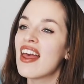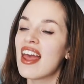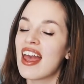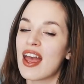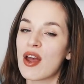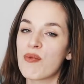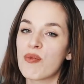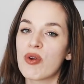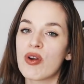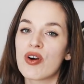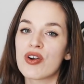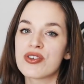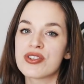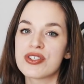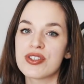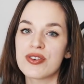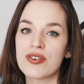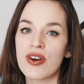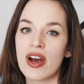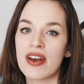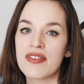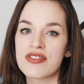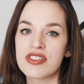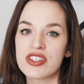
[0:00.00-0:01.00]
And we
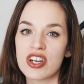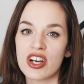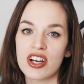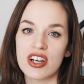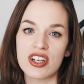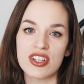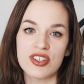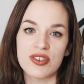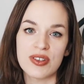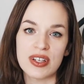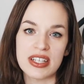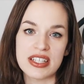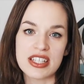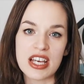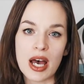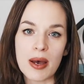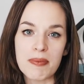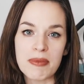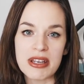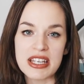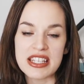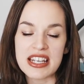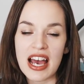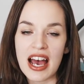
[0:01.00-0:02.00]
also have started doing
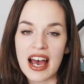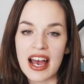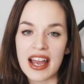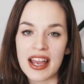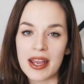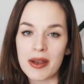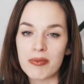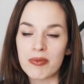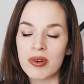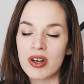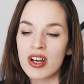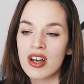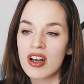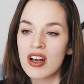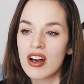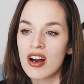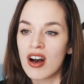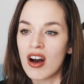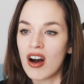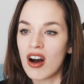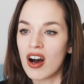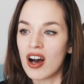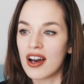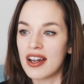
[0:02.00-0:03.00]
tummy time
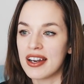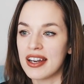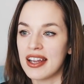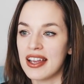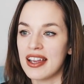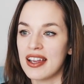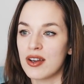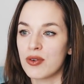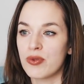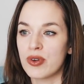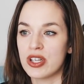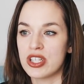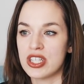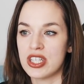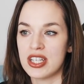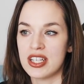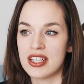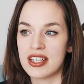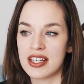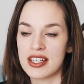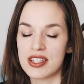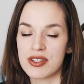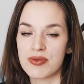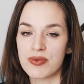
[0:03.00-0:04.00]
on it, which he
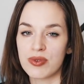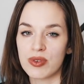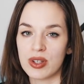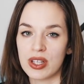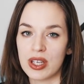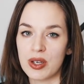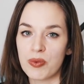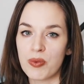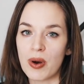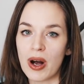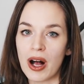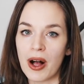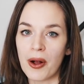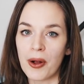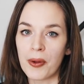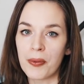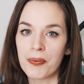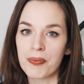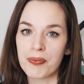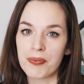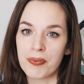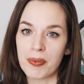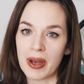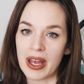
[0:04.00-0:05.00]
does really
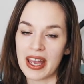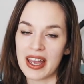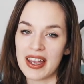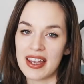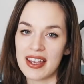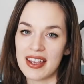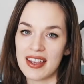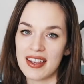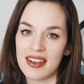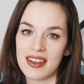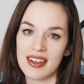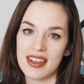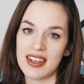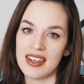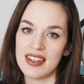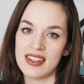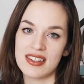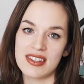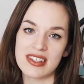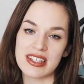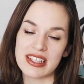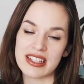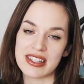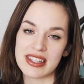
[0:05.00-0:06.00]
well, but
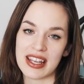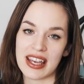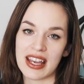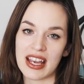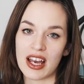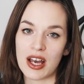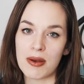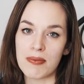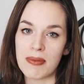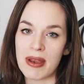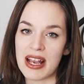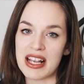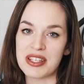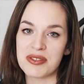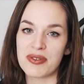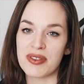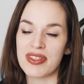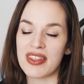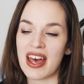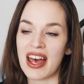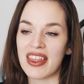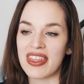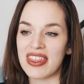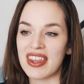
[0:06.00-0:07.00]
he's just like amazed
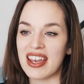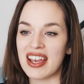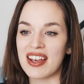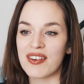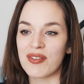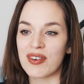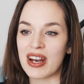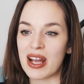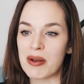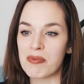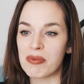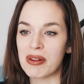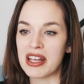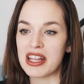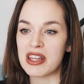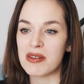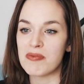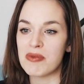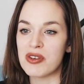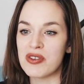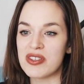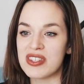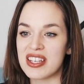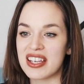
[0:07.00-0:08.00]
with that thing. And when I play the
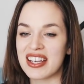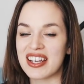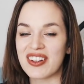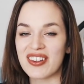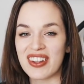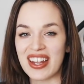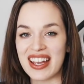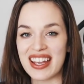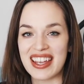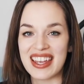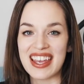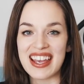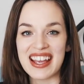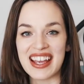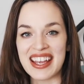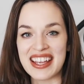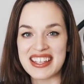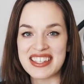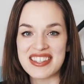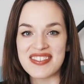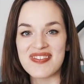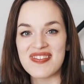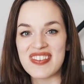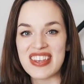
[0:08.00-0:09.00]
music, he'll like kick
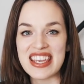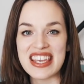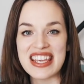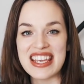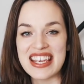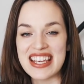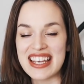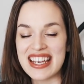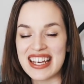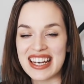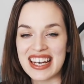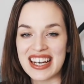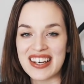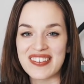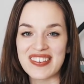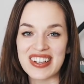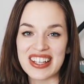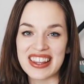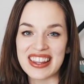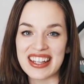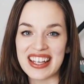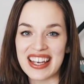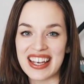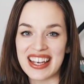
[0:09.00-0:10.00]
his feet and
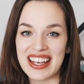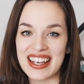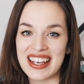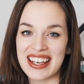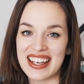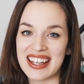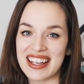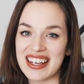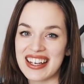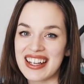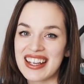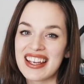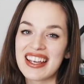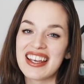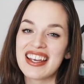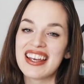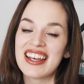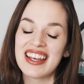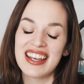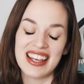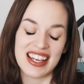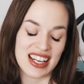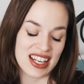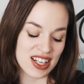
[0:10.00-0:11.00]
everything, and
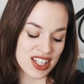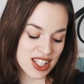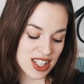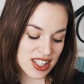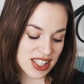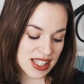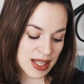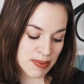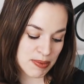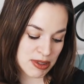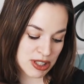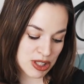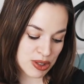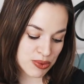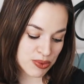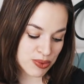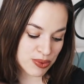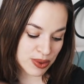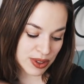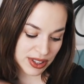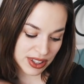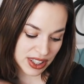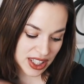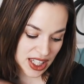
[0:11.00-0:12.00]
he seems to
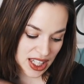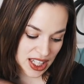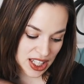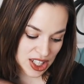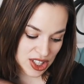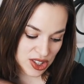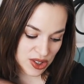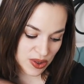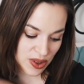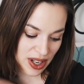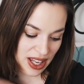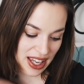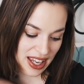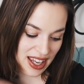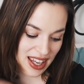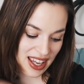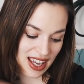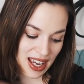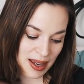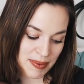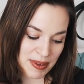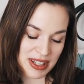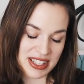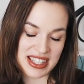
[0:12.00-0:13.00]
really enjoy it.
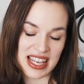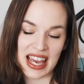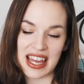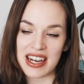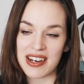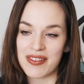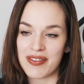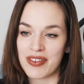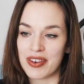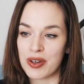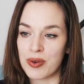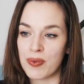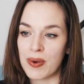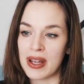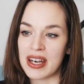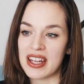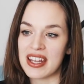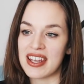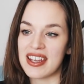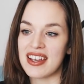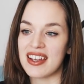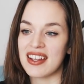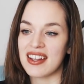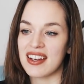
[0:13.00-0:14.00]
I'm excited for when
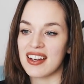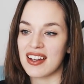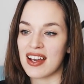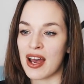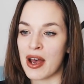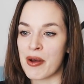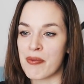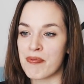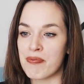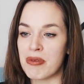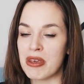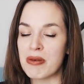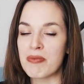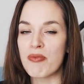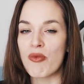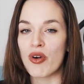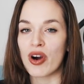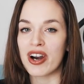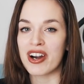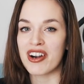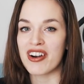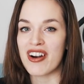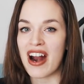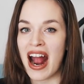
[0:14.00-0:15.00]
he can be
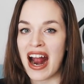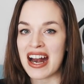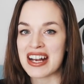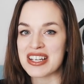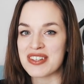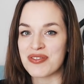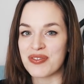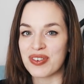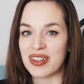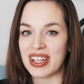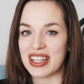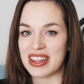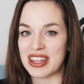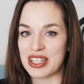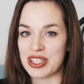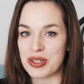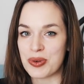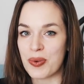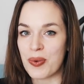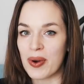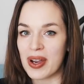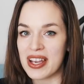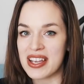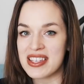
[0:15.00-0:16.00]
more interactive with like the
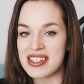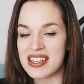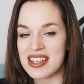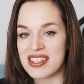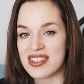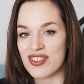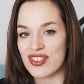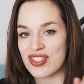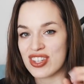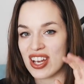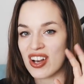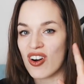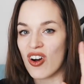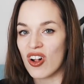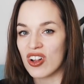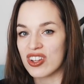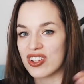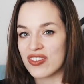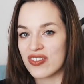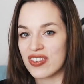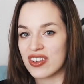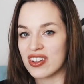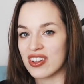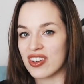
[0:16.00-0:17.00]
toys, because there's like all
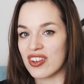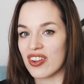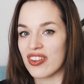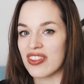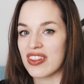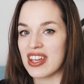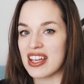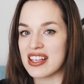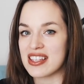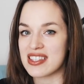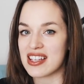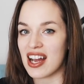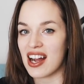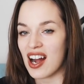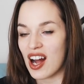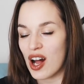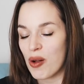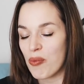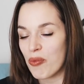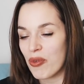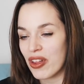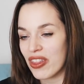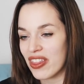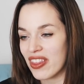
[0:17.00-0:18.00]
different little things that
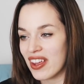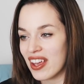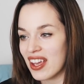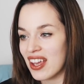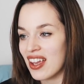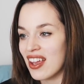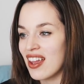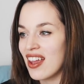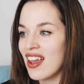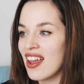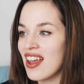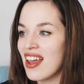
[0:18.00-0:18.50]
come with it.